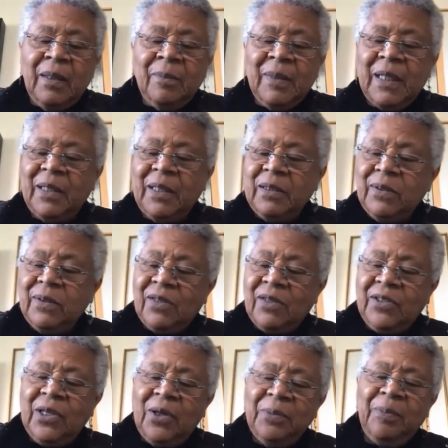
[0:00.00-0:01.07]
But I, will
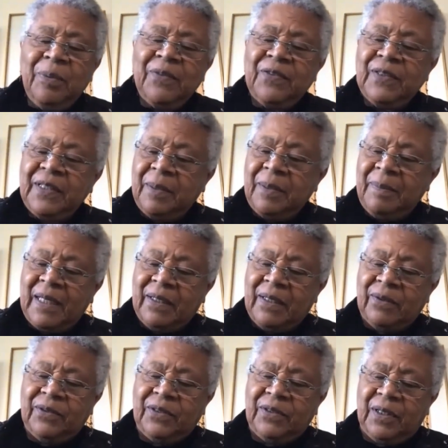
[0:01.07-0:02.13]
talk briefly
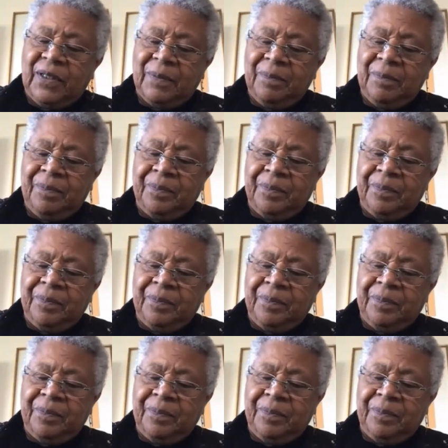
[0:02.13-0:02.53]
about. Uh,